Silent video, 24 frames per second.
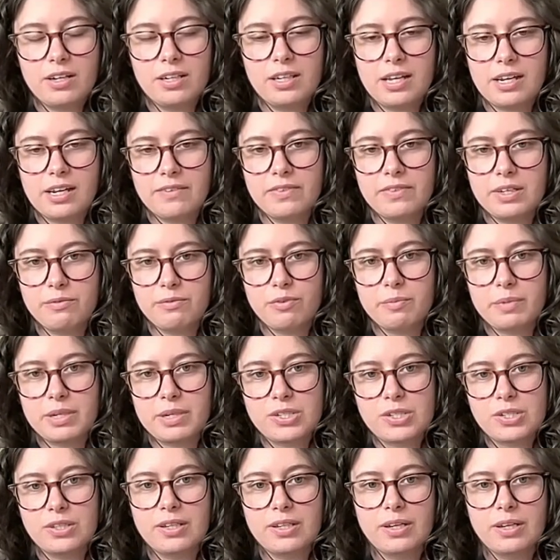a lot of the
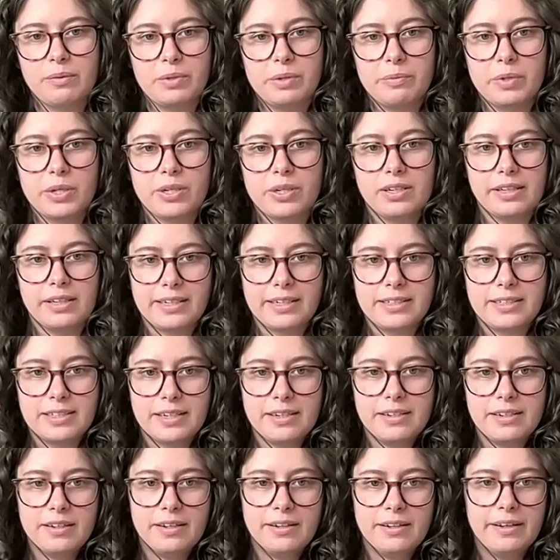information that we were
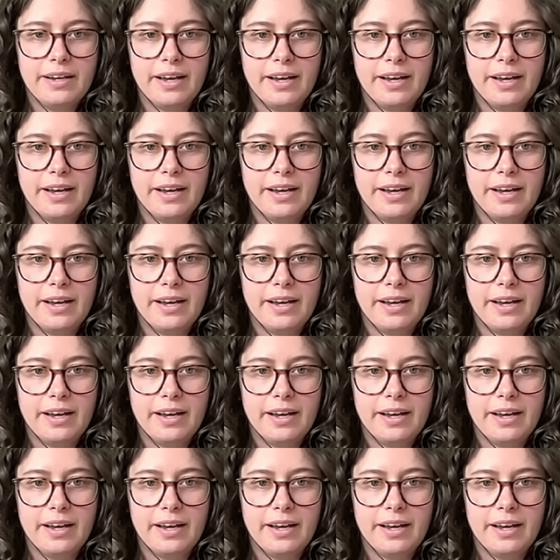collecting,